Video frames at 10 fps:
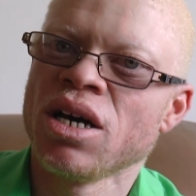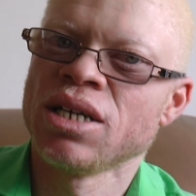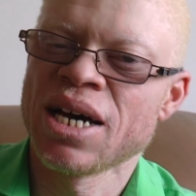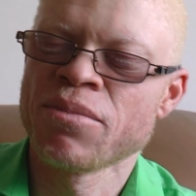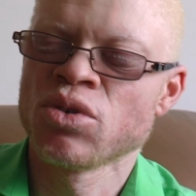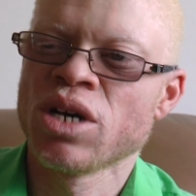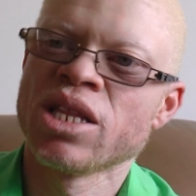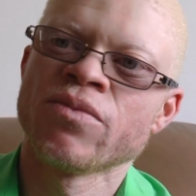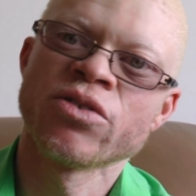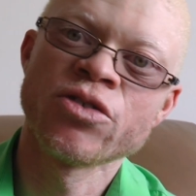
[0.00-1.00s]
At times you get
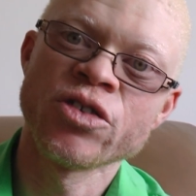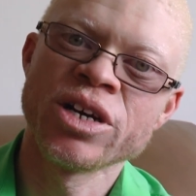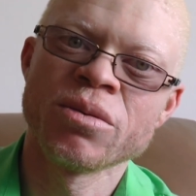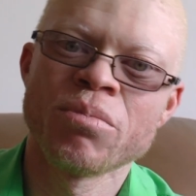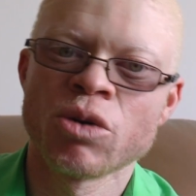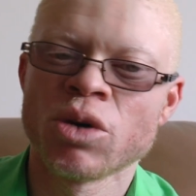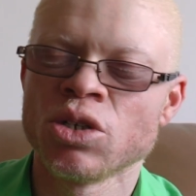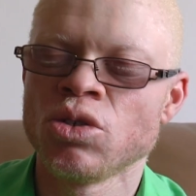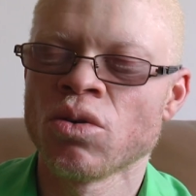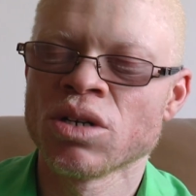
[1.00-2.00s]
them for free, but when
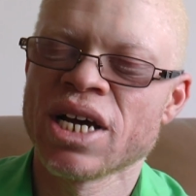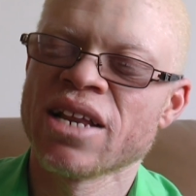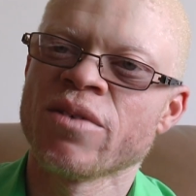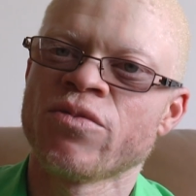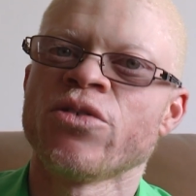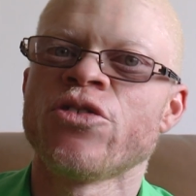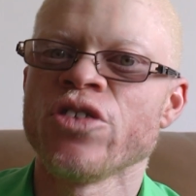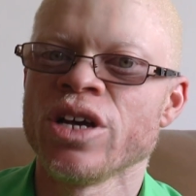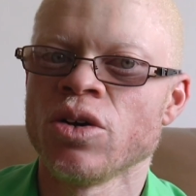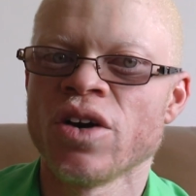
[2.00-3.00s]
you don't get them for
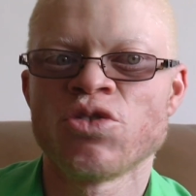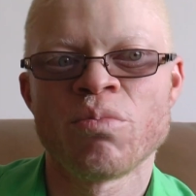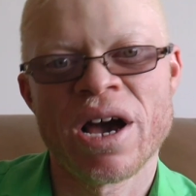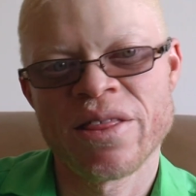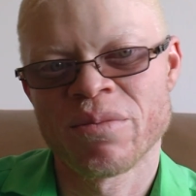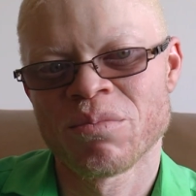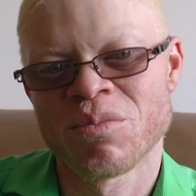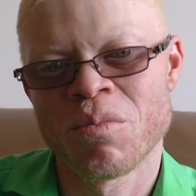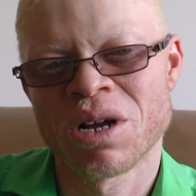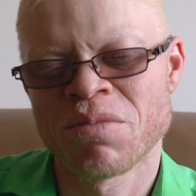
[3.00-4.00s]
free, you have to buy them.
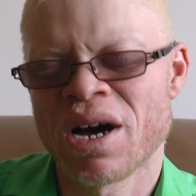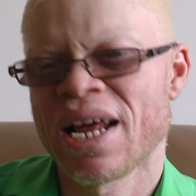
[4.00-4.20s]
But